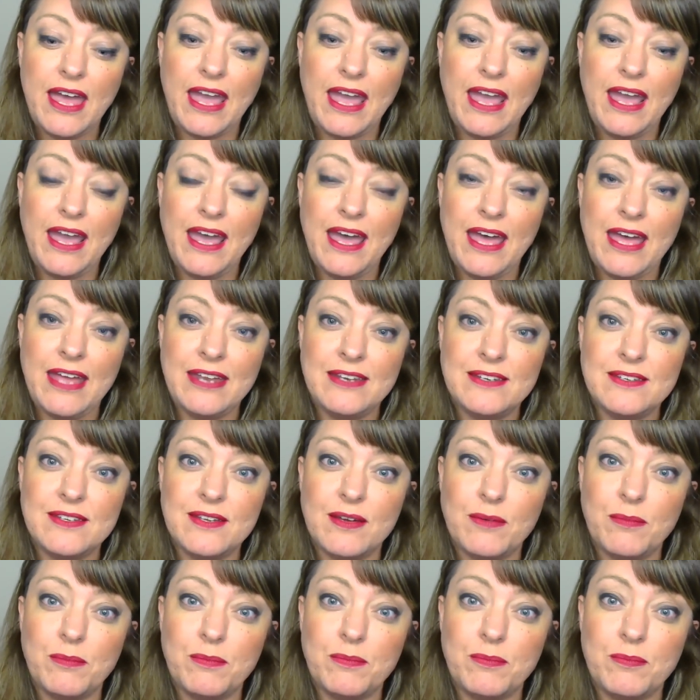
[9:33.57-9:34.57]
And
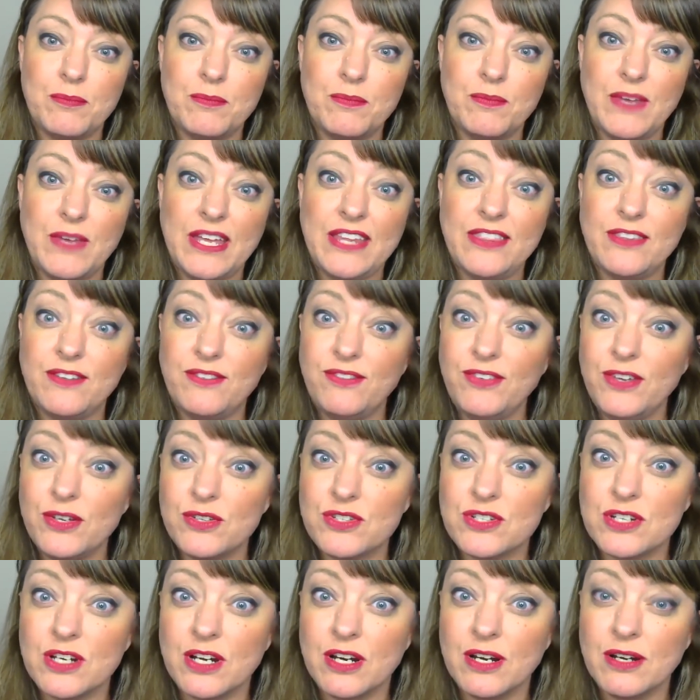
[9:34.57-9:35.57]
in the
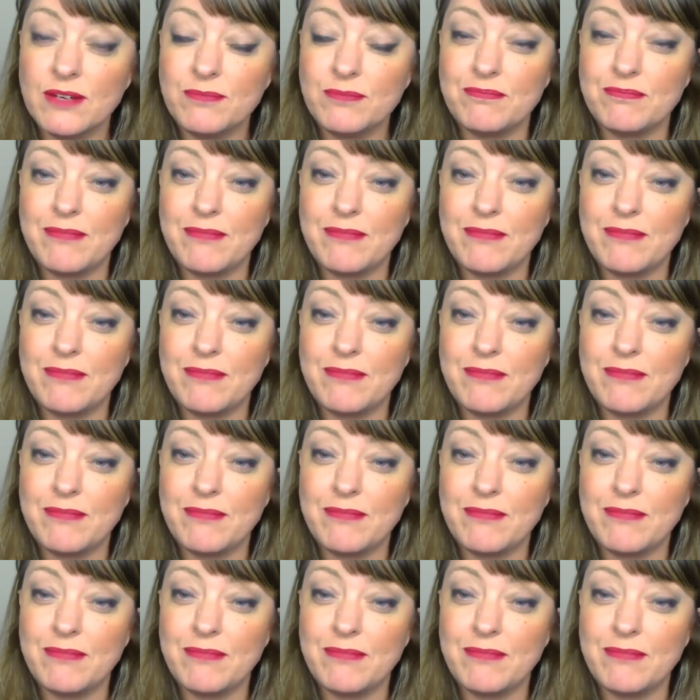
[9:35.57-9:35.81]
future,